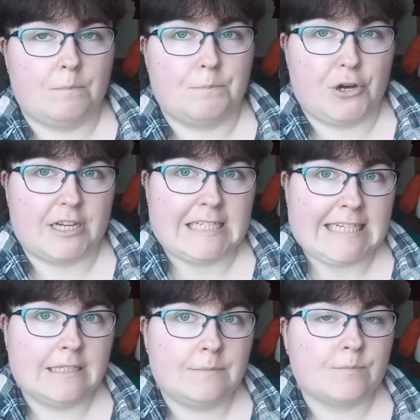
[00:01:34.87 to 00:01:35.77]

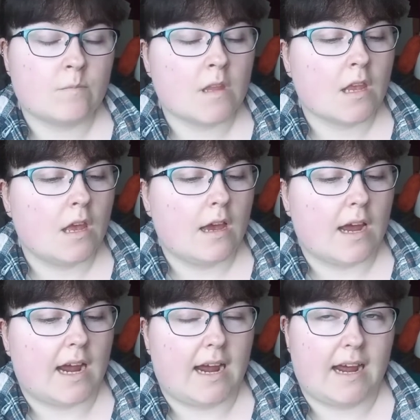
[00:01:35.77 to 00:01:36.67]
burgundy,
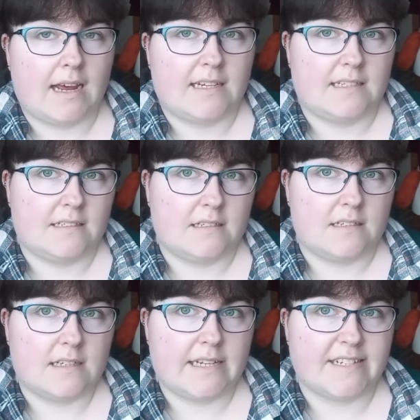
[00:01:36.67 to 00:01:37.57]
and
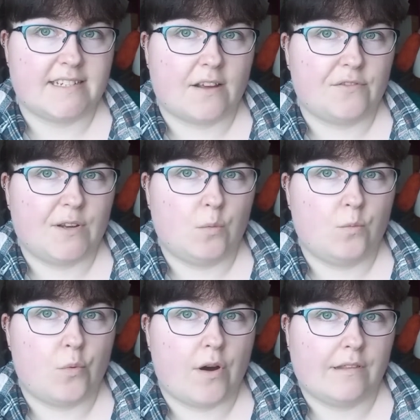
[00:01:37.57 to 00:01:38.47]
it's definitely
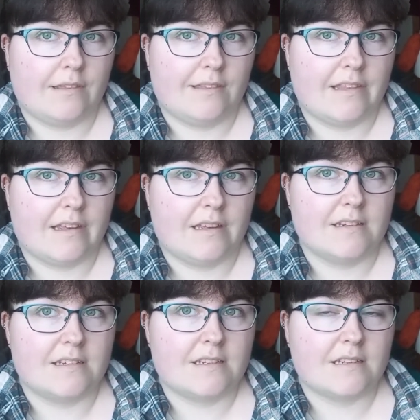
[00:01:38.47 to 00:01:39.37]
one that,